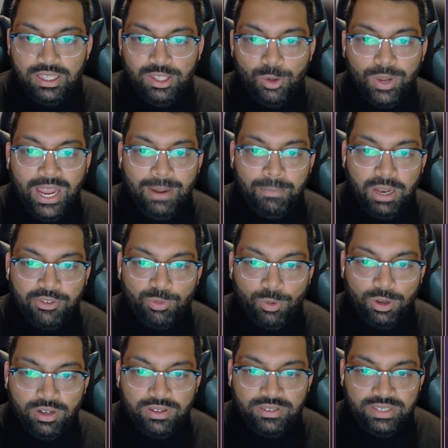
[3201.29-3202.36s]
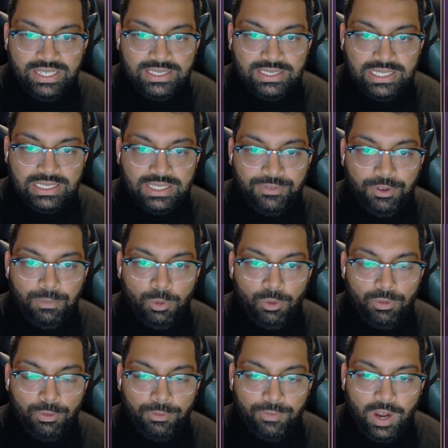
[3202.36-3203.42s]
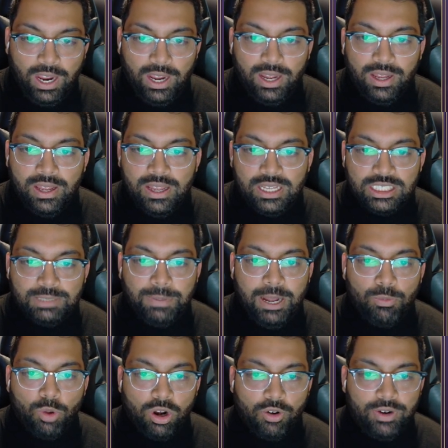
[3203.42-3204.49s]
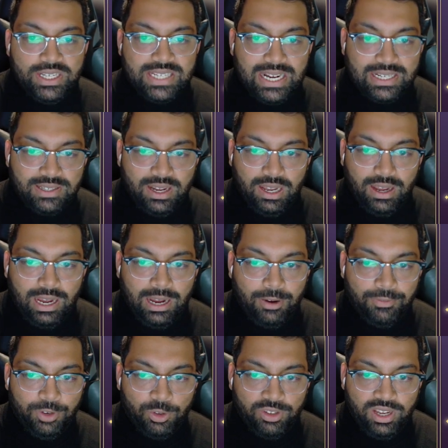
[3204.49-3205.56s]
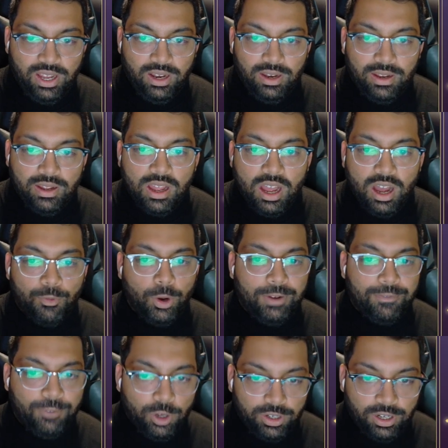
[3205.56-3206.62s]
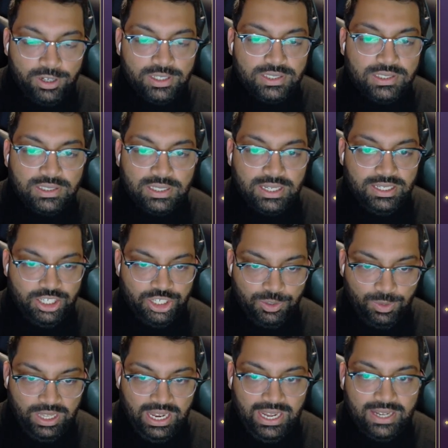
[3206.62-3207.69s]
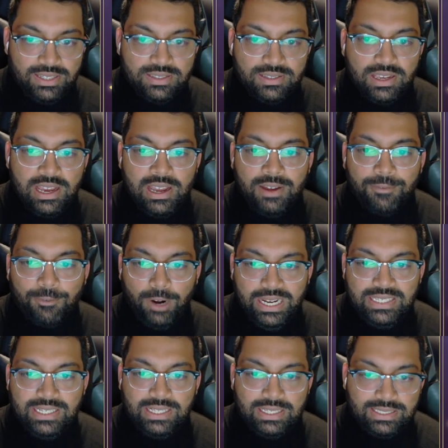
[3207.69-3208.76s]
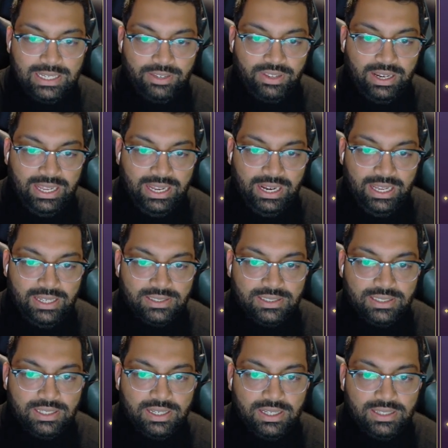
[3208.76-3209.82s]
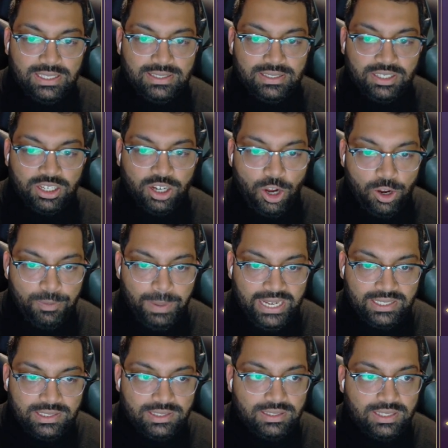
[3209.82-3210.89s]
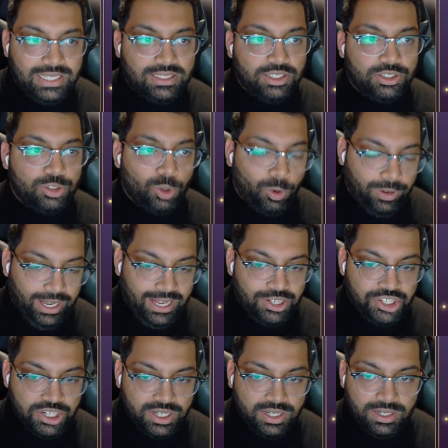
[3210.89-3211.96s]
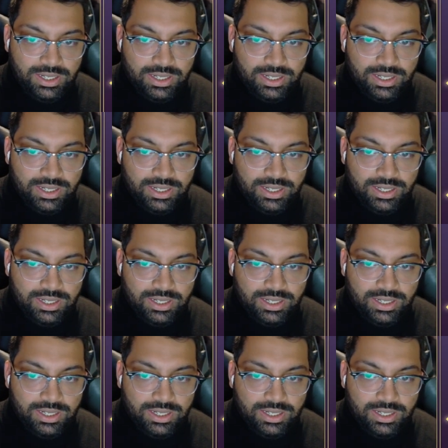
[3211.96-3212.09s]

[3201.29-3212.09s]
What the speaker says: You gain +1 d6 if you move through fire. Spend 1 grit to exile it out of your turn. Avoid footnotes, conditions with layers, phrasing that sounds like legalese. This isn't a code base, it's a story engine.